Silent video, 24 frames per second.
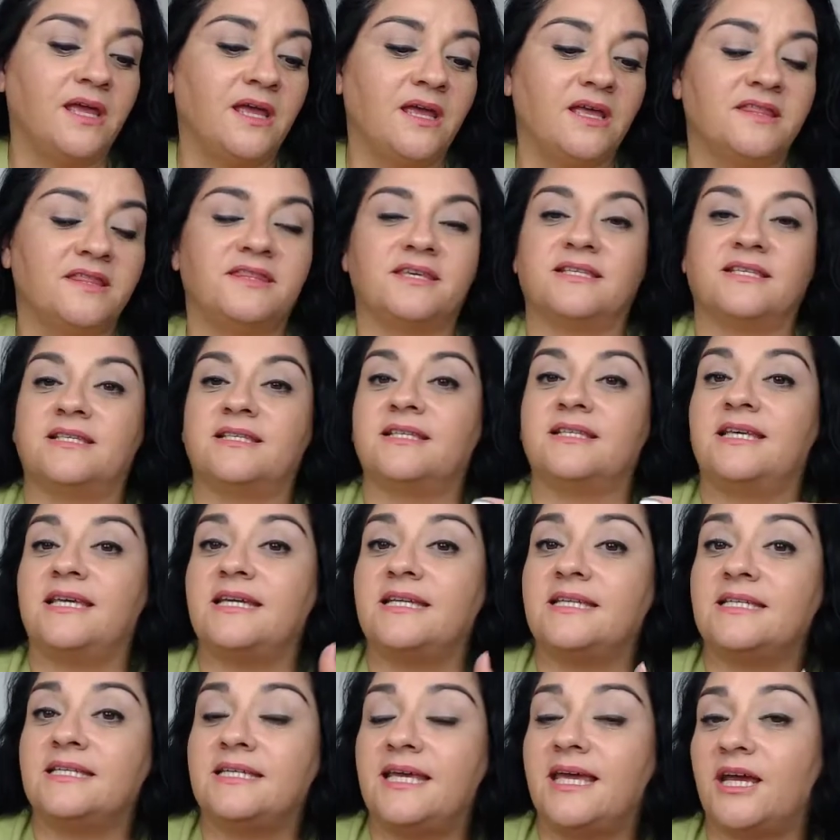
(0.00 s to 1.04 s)
the
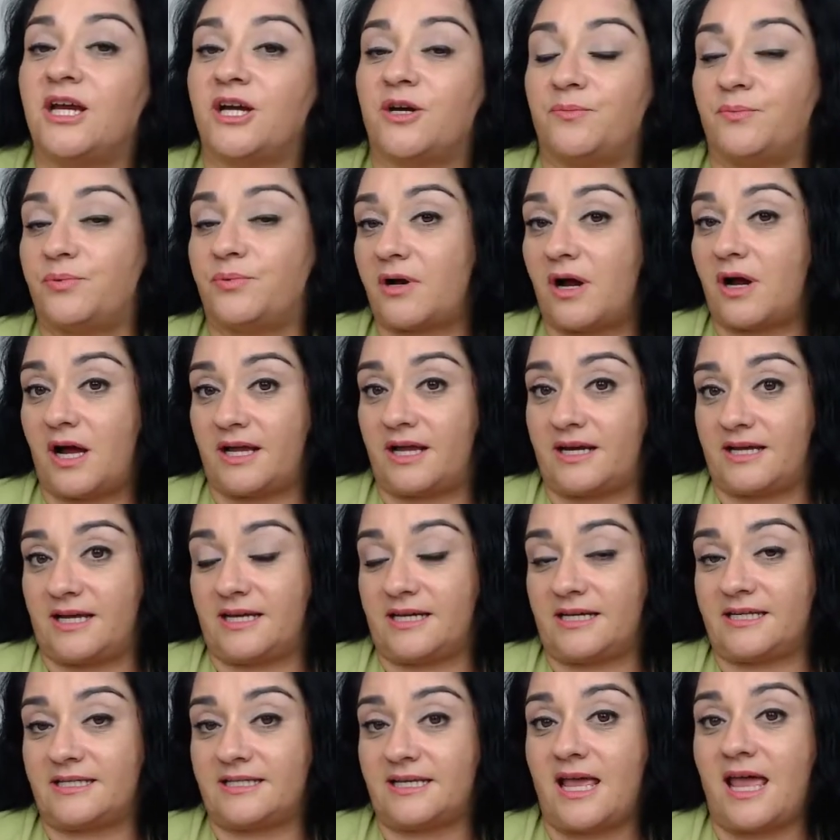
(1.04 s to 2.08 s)
skincare
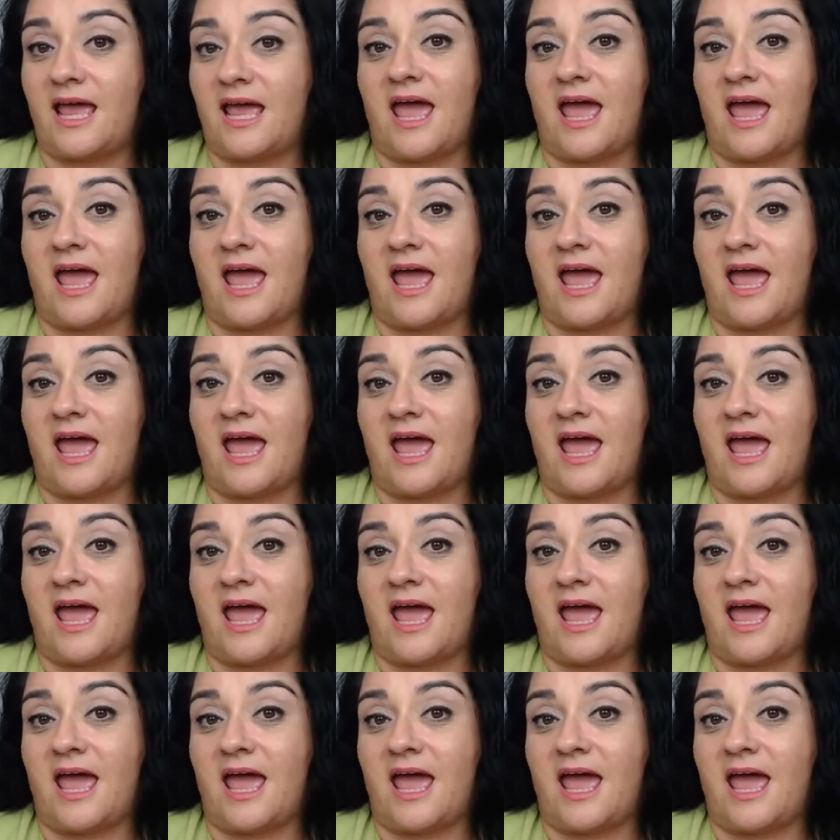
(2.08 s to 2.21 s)
products,